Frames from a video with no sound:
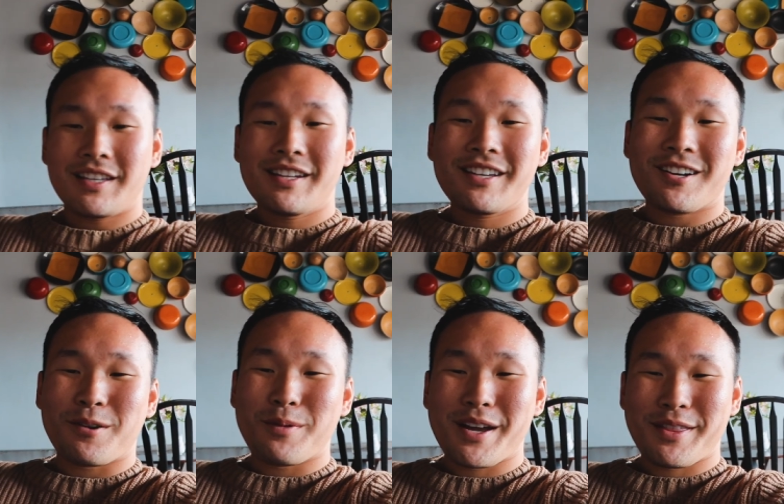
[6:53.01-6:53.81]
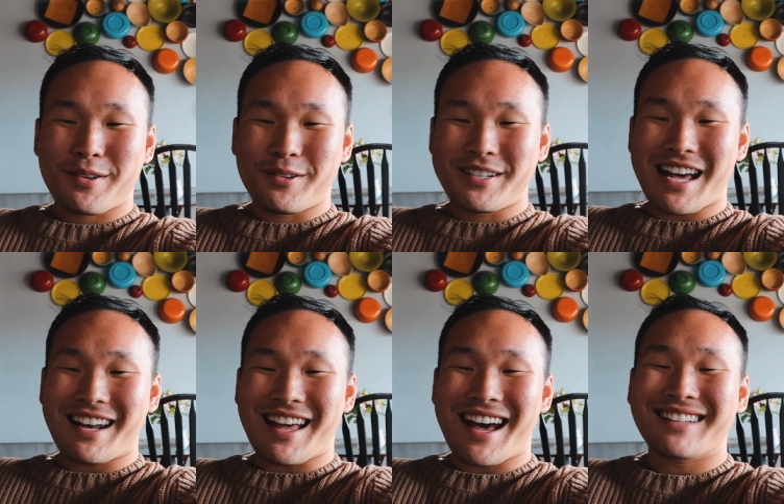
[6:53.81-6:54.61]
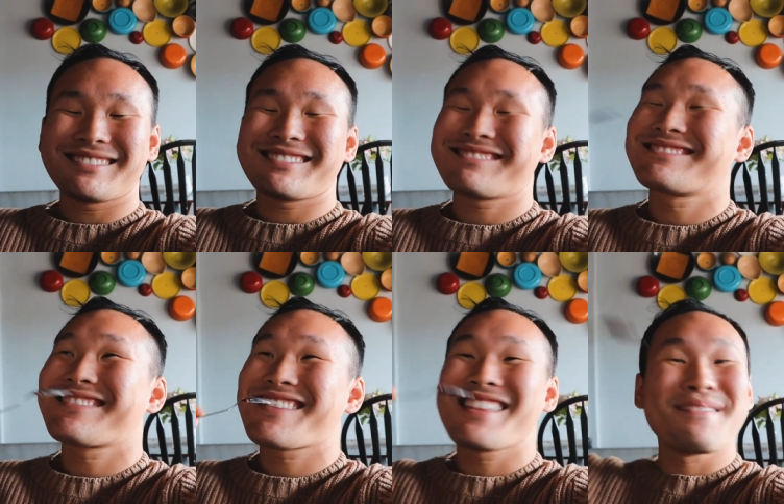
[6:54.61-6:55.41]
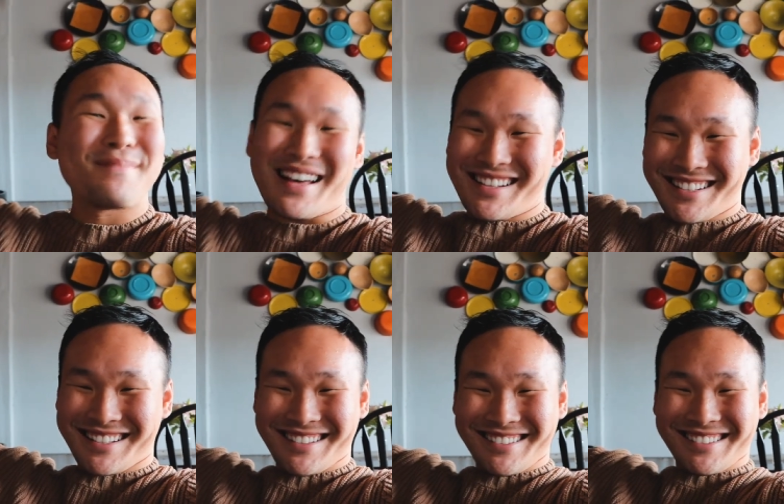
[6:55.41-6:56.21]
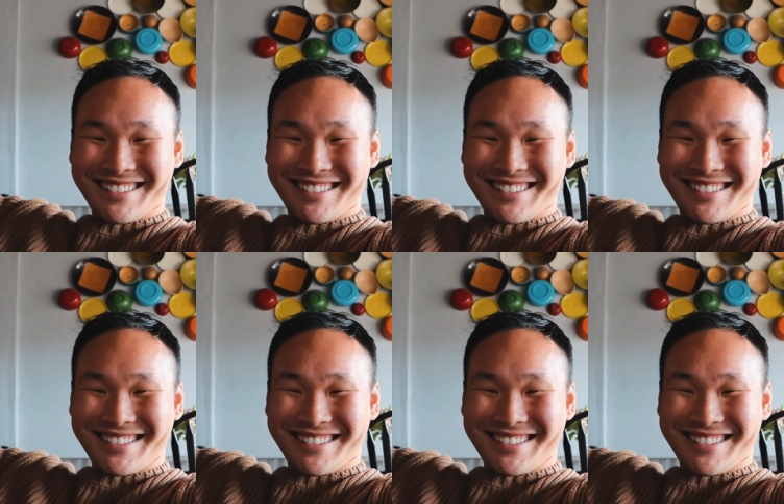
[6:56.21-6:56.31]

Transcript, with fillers: Eating our way through Dalat, the best.